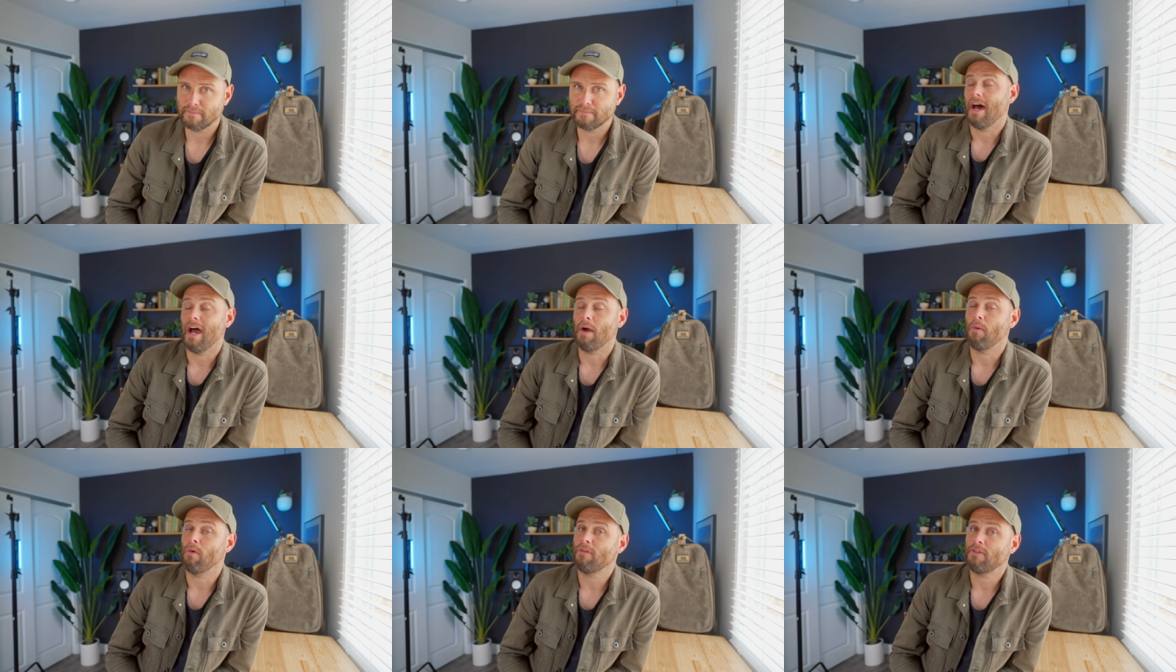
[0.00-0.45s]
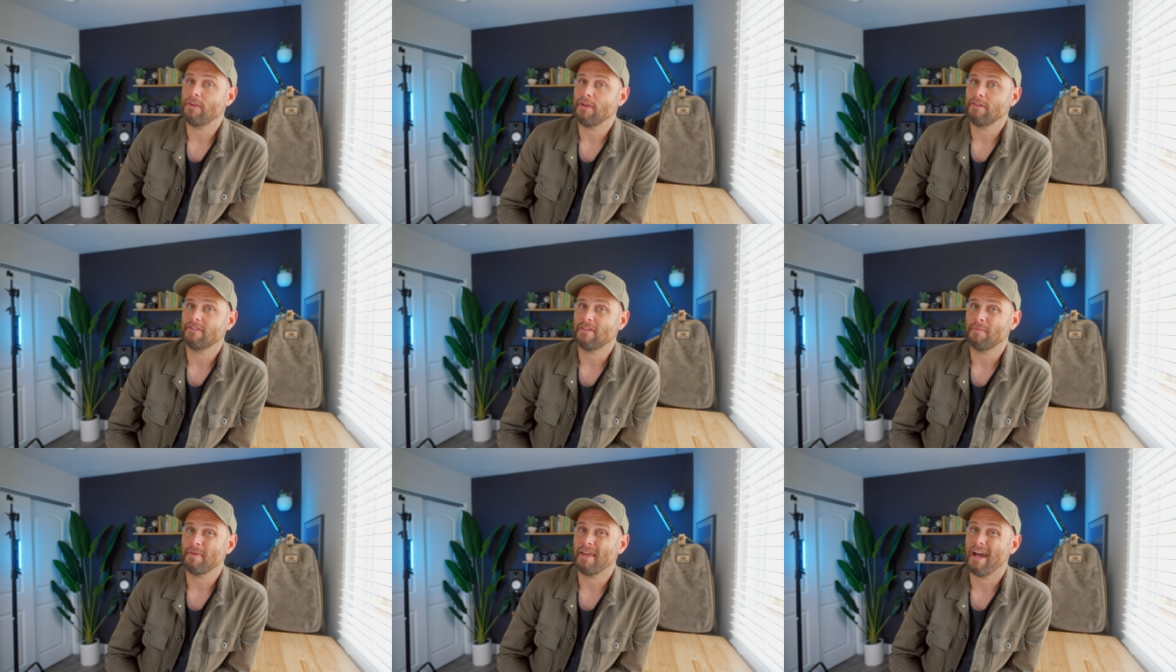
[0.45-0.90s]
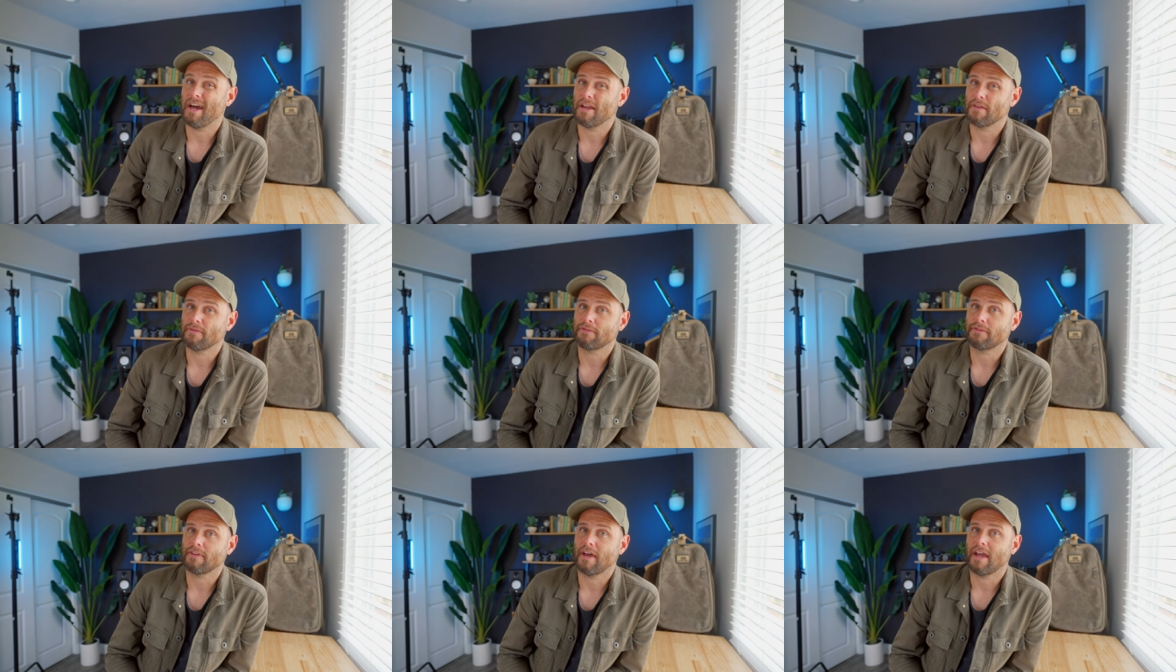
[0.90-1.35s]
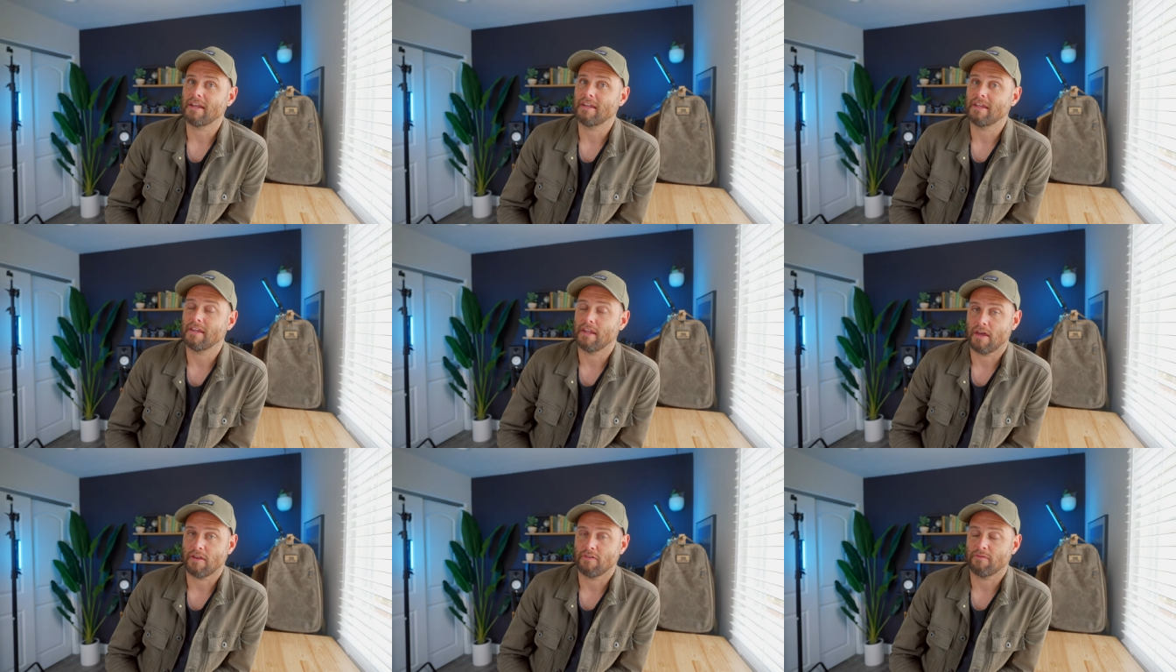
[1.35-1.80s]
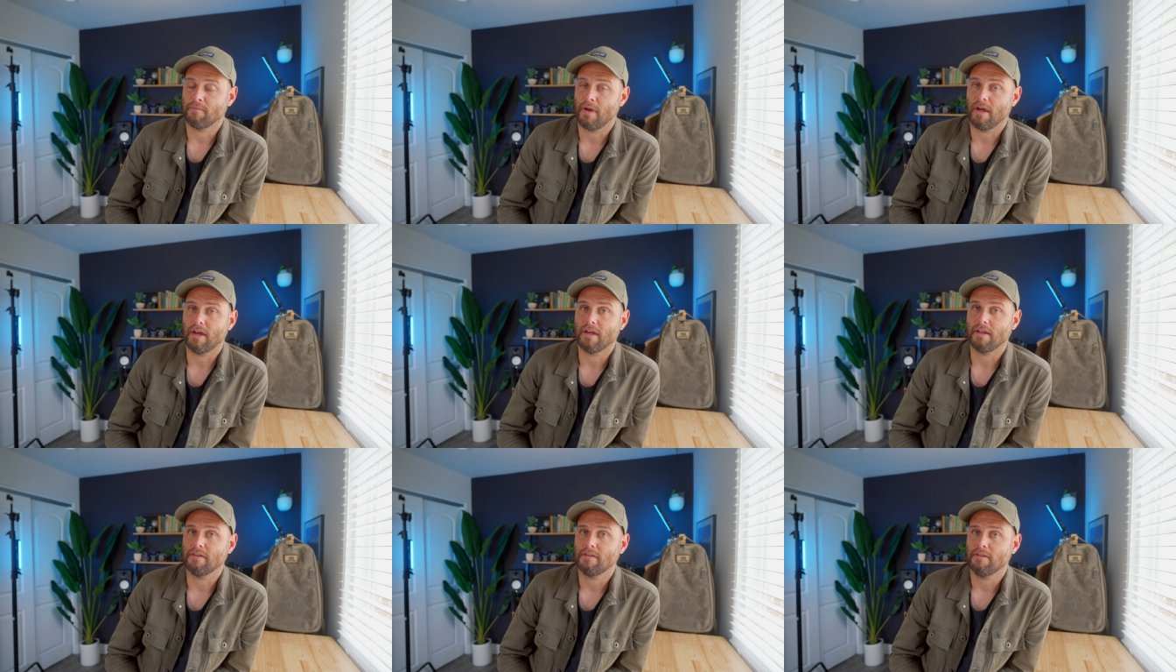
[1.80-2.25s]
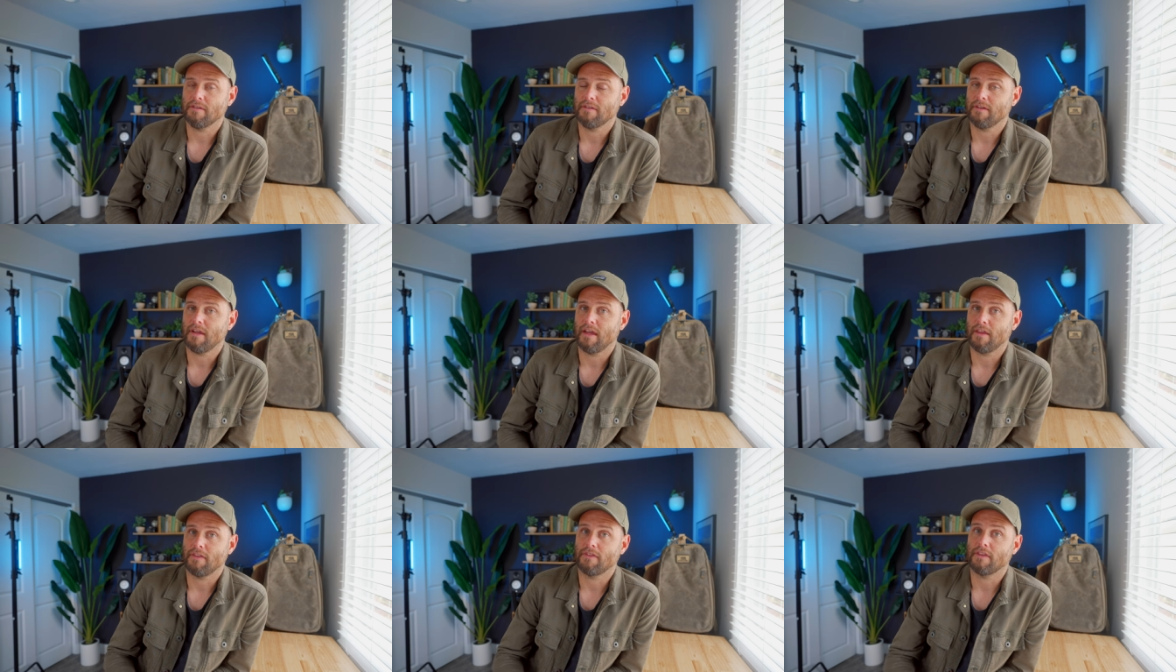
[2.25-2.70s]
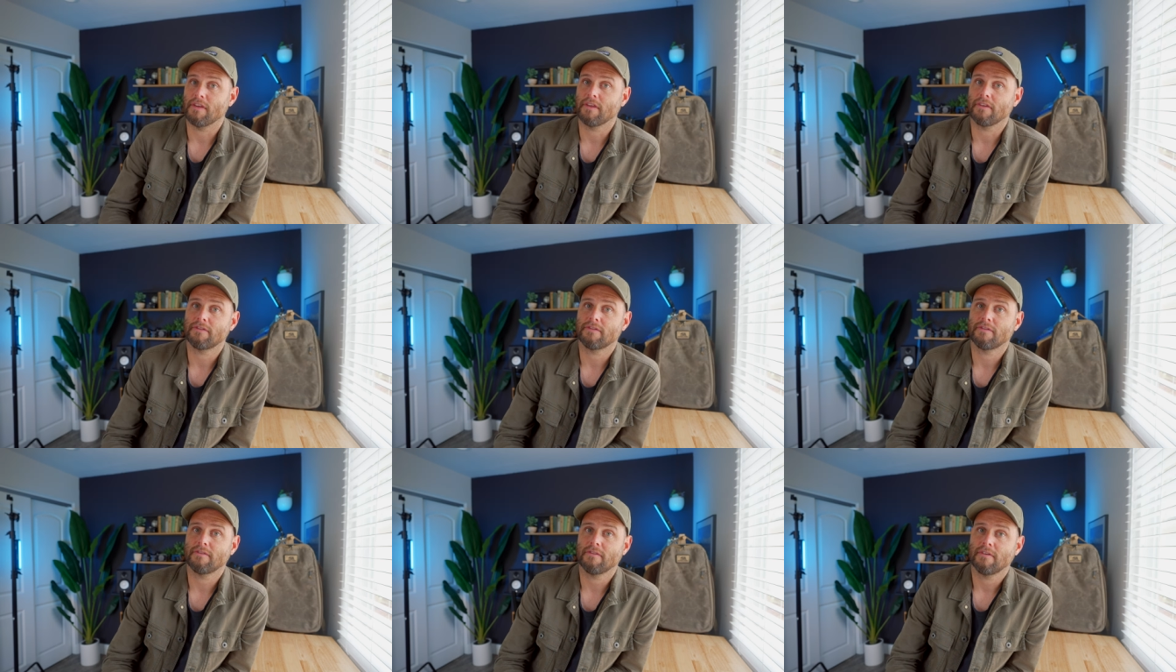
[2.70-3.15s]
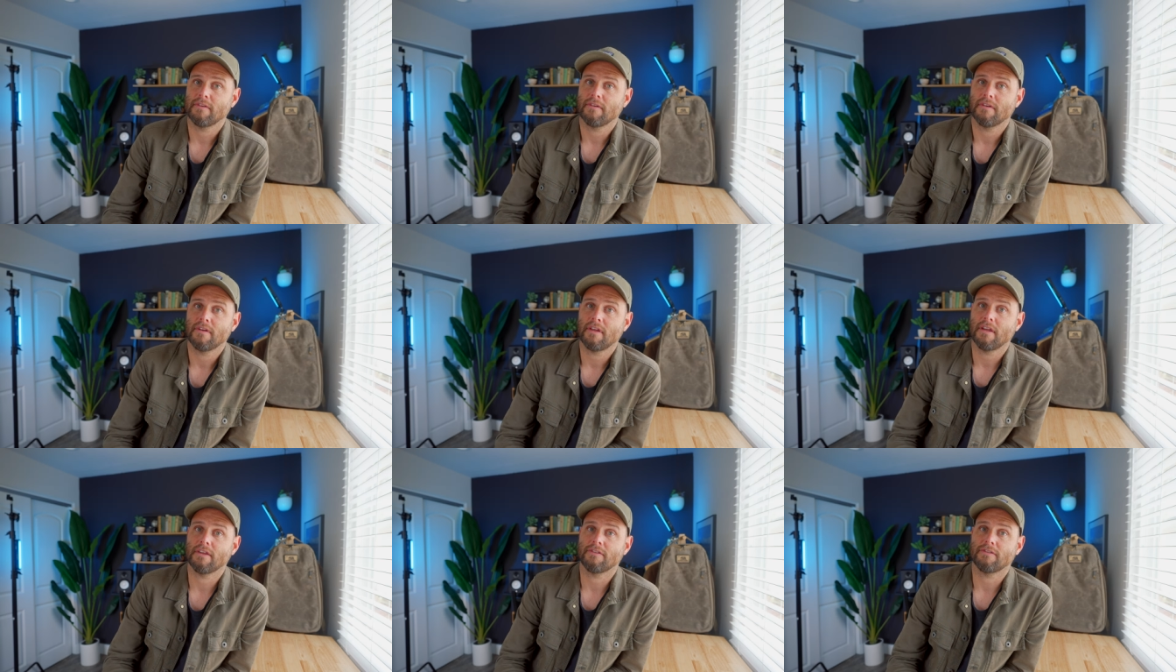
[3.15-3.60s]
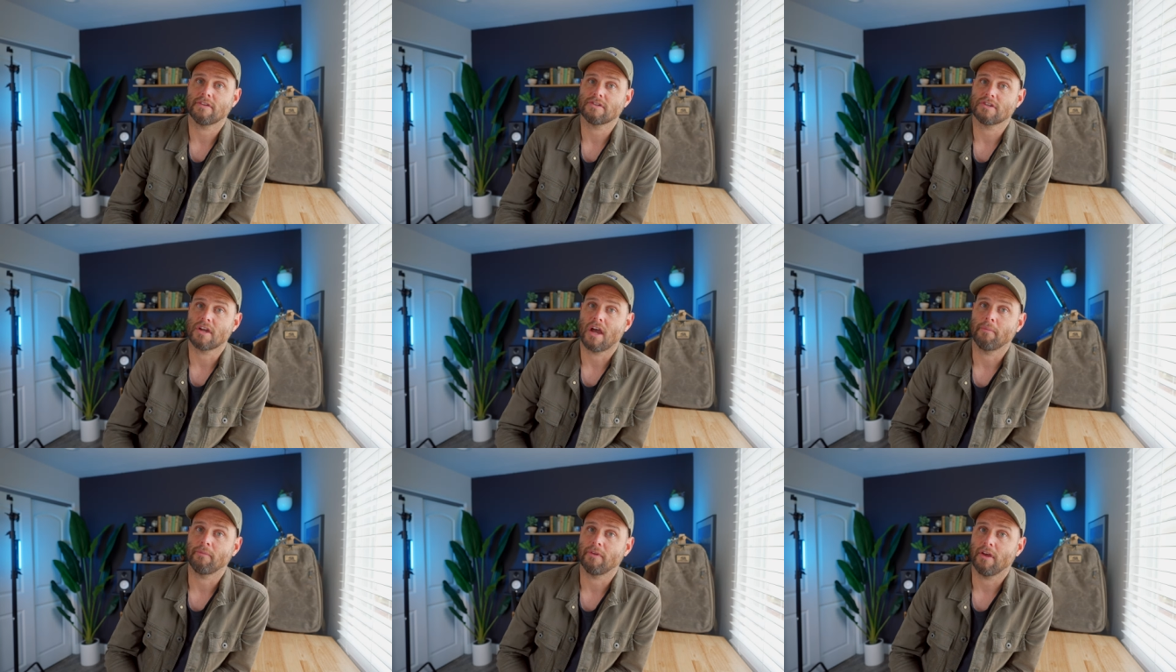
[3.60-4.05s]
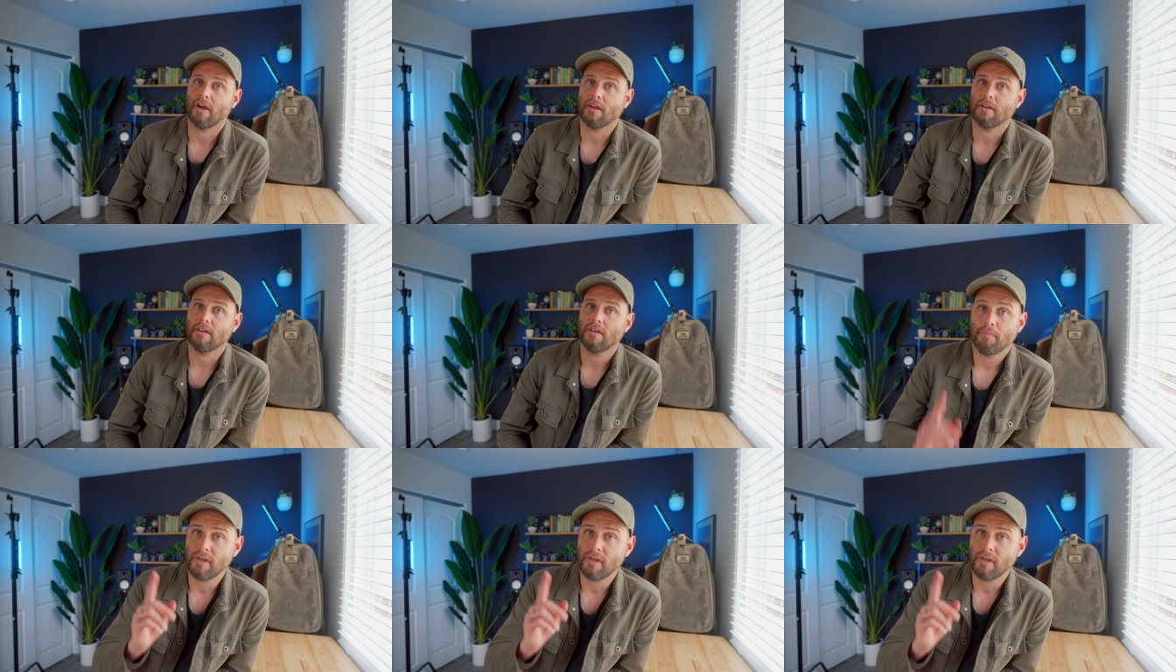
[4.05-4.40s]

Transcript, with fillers: I want things to be out of sight and out of mind, and this gets the job done.